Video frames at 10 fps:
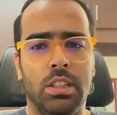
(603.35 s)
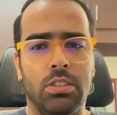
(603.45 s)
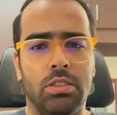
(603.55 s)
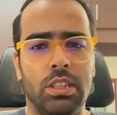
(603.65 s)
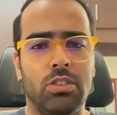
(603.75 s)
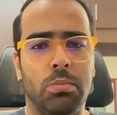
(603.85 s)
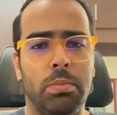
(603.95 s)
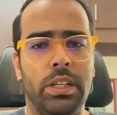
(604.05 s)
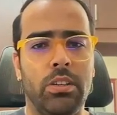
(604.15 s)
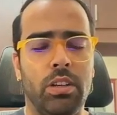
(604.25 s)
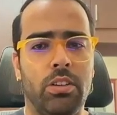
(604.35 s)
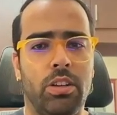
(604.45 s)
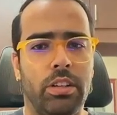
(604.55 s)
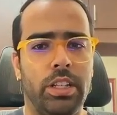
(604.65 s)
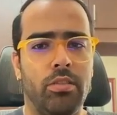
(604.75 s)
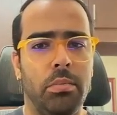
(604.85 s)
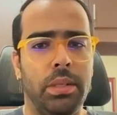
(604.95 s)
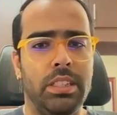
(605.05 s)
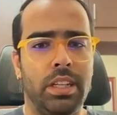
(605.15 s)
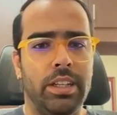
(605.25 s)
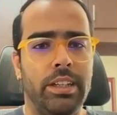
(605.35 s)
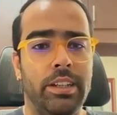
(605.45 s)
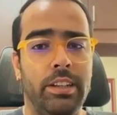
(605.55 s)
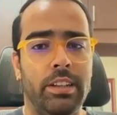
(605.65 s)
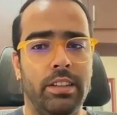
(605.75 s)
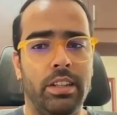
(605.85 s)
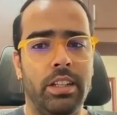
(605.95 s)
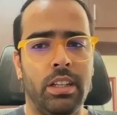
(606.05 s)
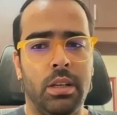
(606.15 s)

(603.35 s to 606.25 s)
So there is no particular order, it will be decided internally,